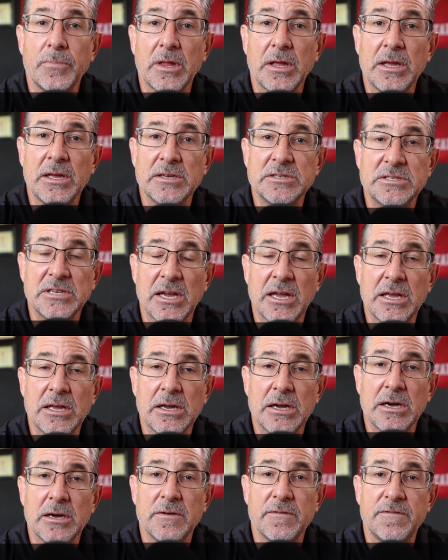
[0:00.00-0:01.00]
is
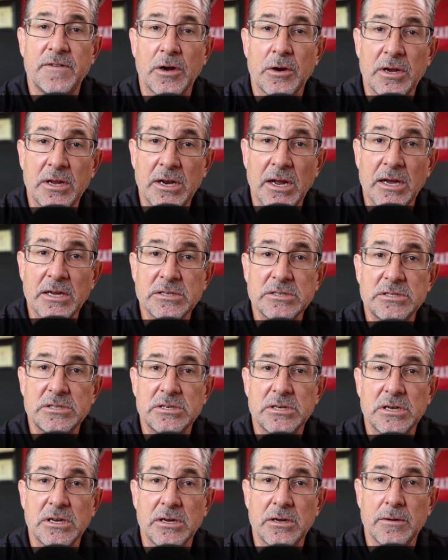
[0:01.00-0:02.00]
a very nice